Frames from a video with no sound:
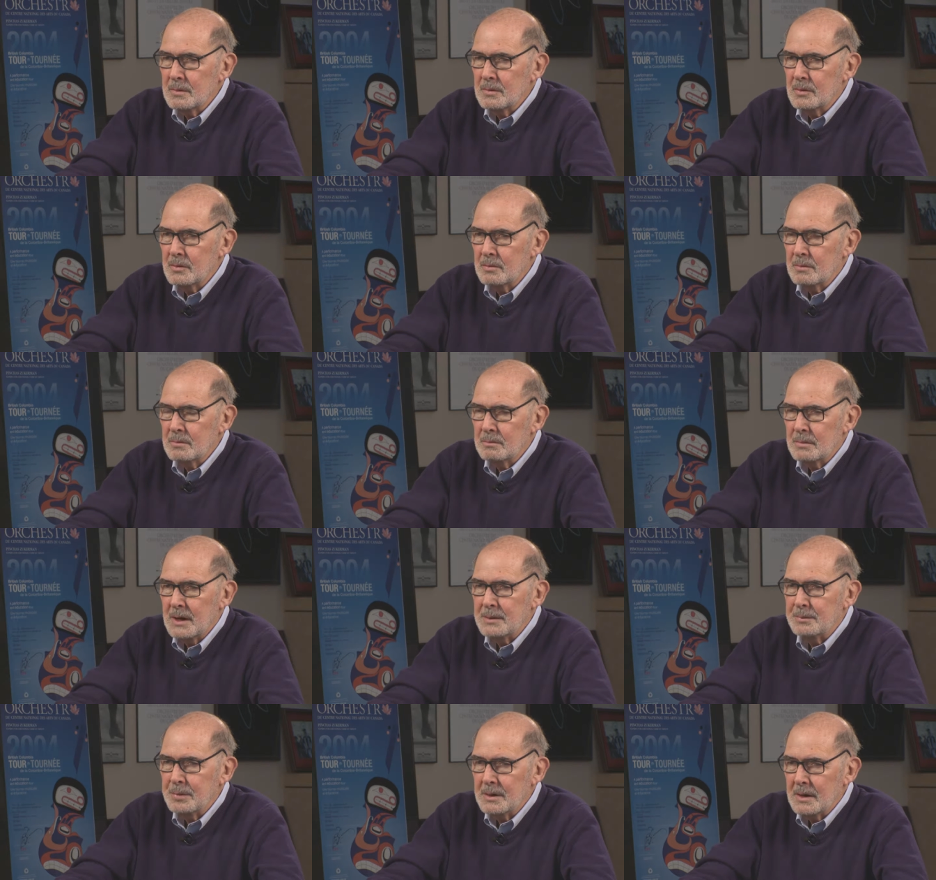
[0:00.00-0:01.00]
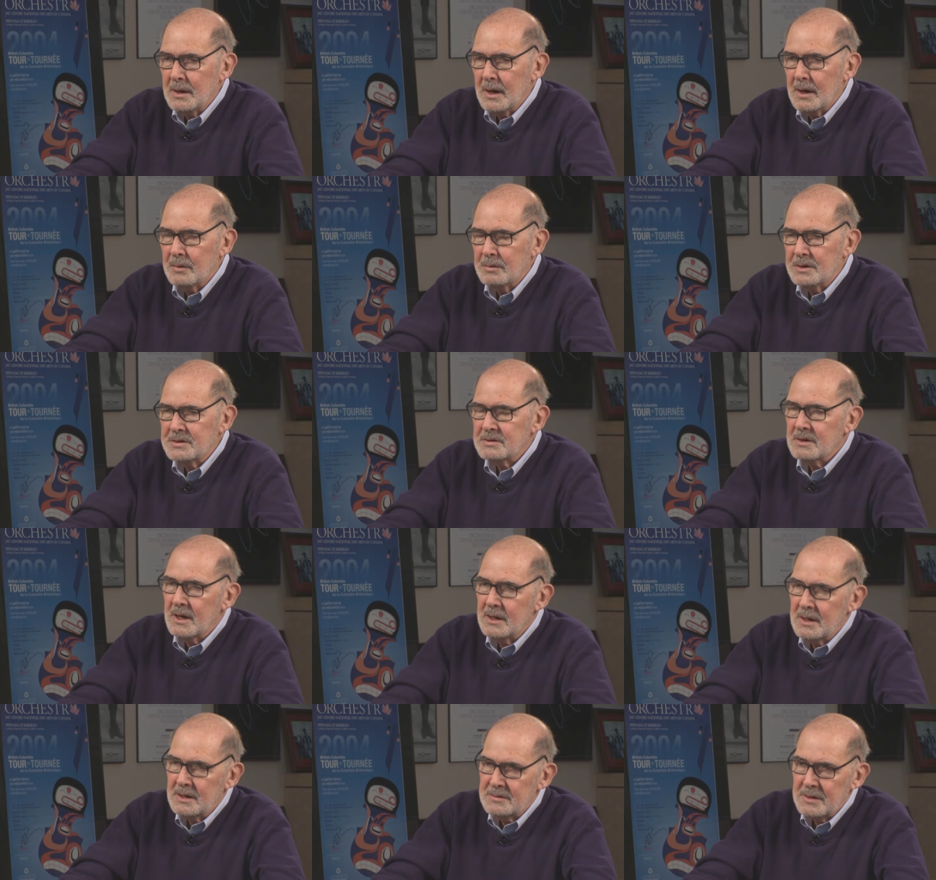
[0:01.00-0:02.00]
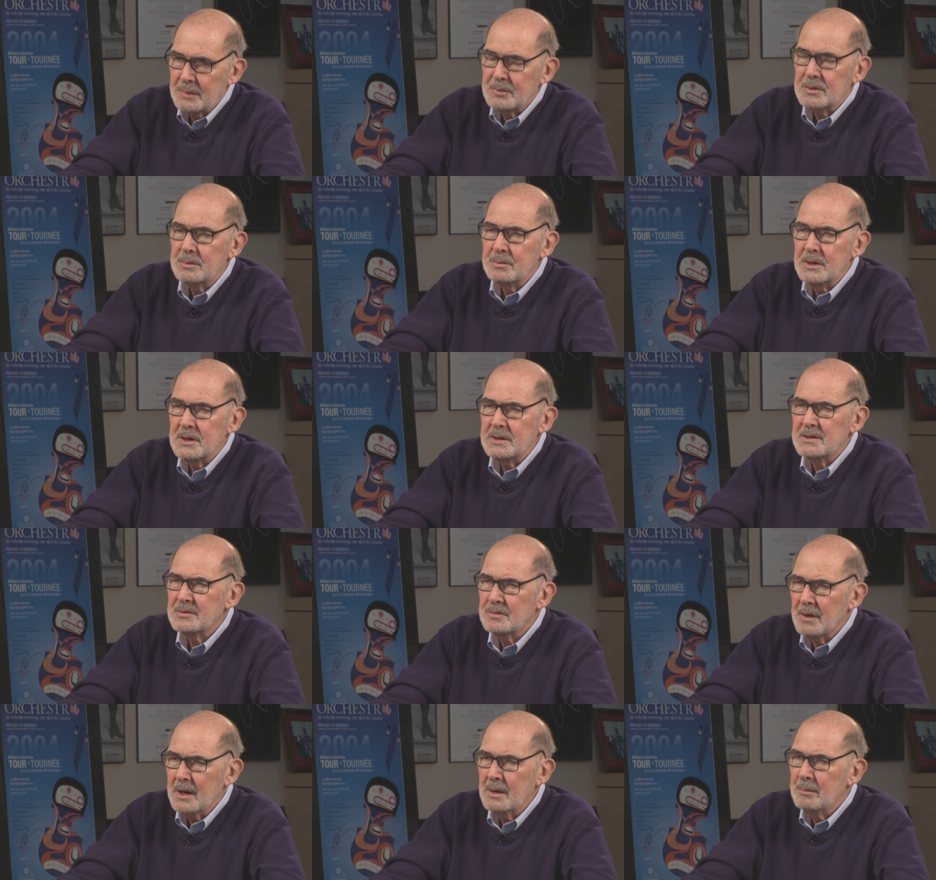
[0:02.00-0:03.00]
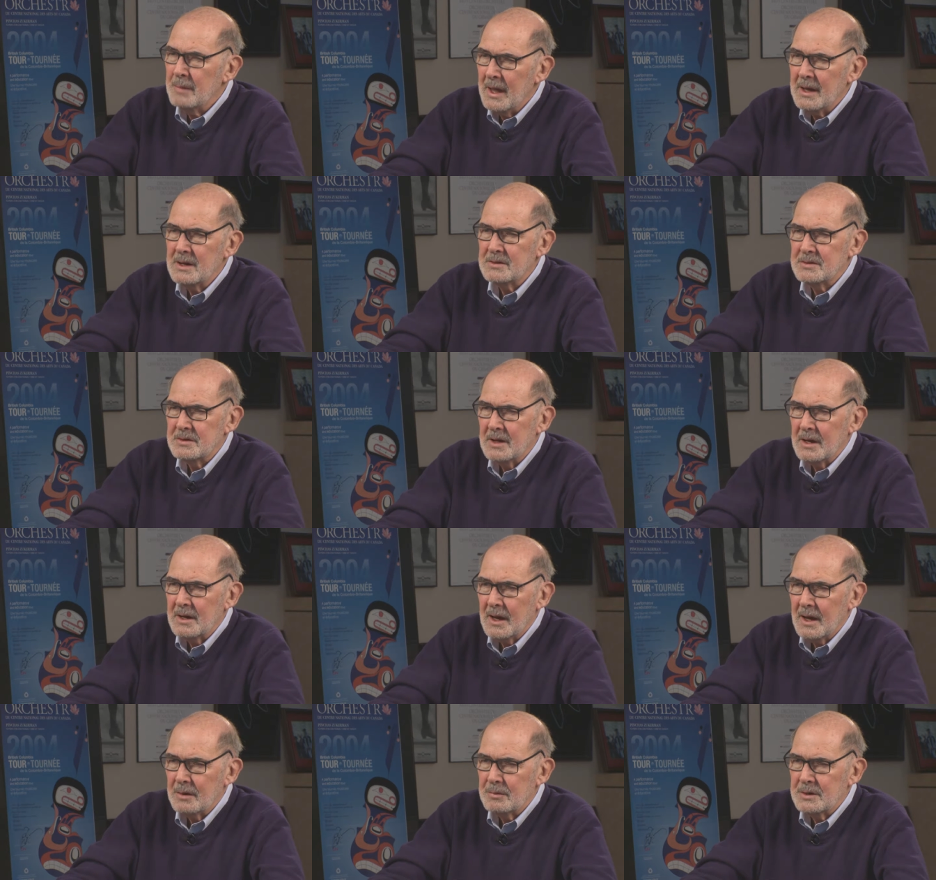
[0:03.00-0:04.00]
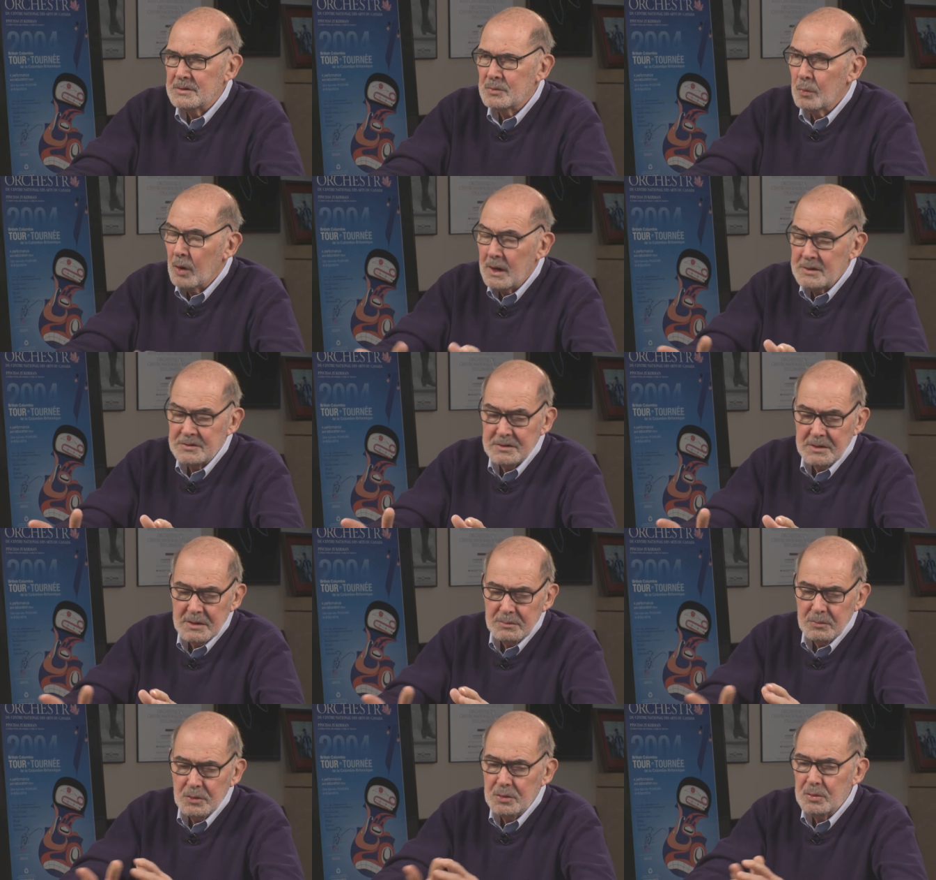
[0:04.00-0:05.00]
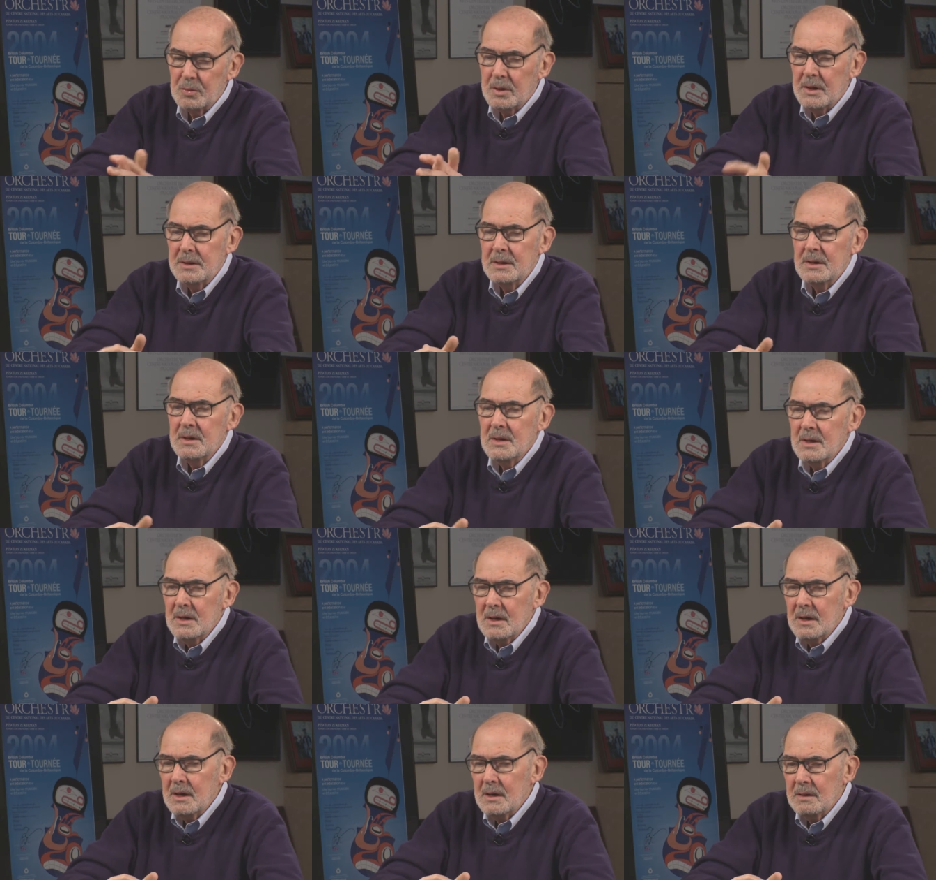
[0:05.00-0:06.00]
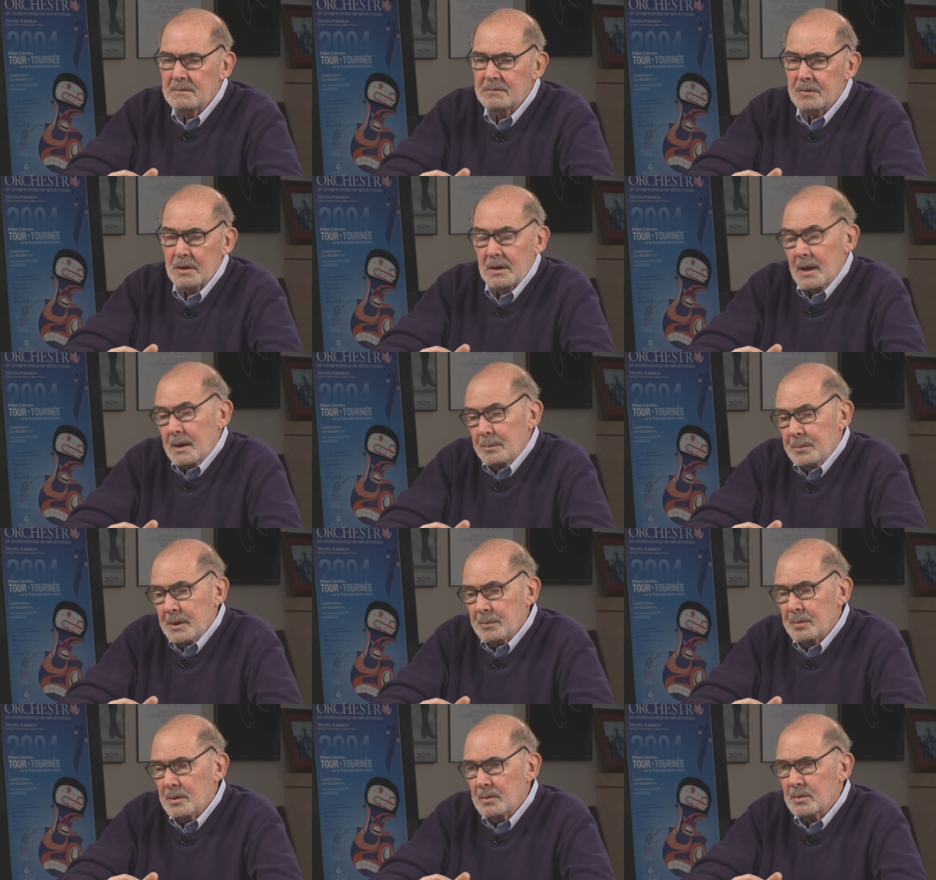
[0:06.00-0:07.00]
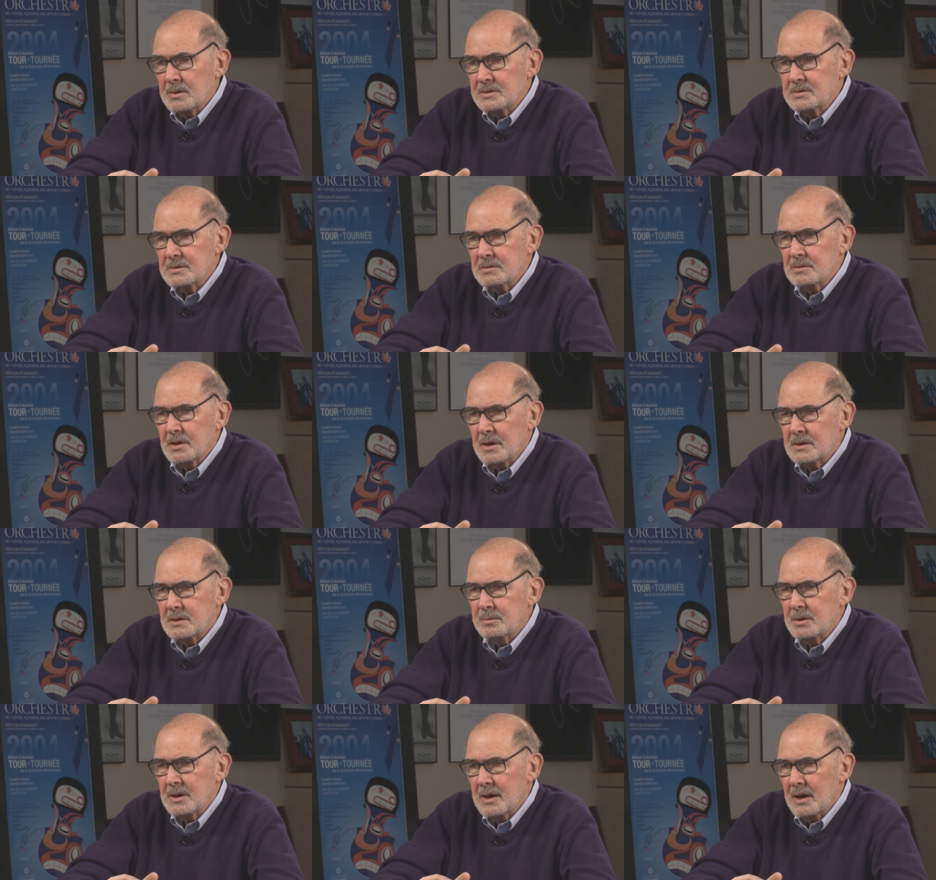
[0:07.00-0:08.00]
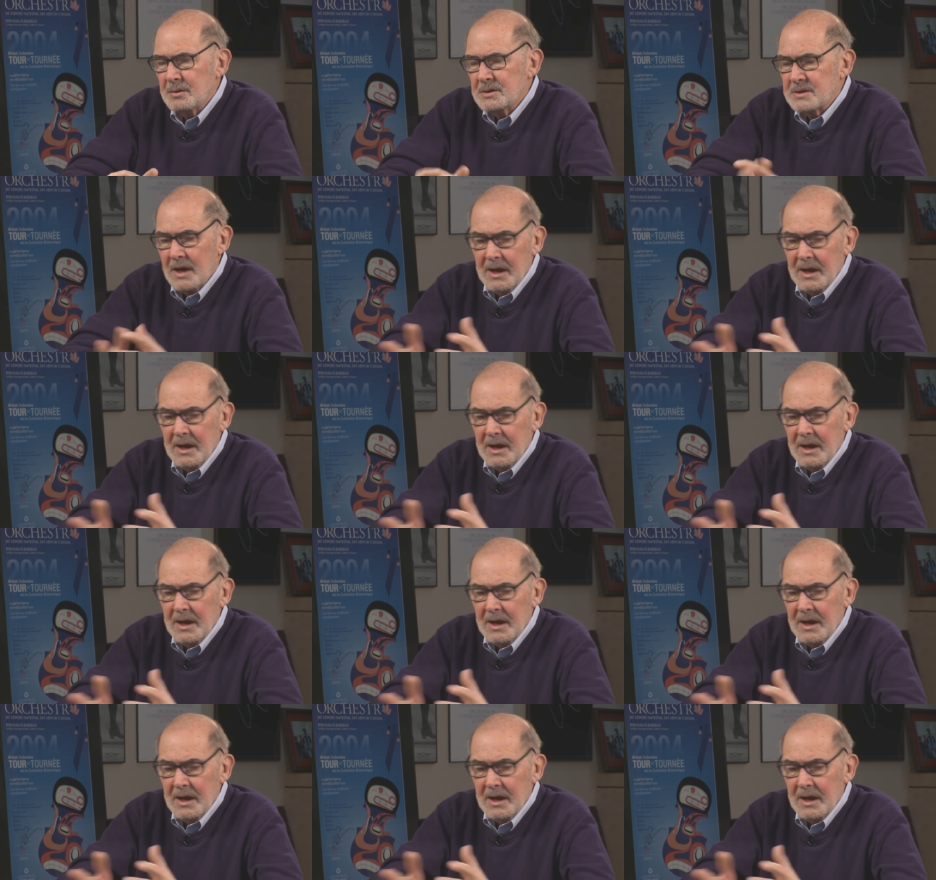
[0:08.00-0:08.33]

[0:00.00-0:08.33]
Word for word: who might be high risk, and it's up to me to try to manage that high risk. Wajdi Mouawad, uh, for a lot of people, was thought to be high risk.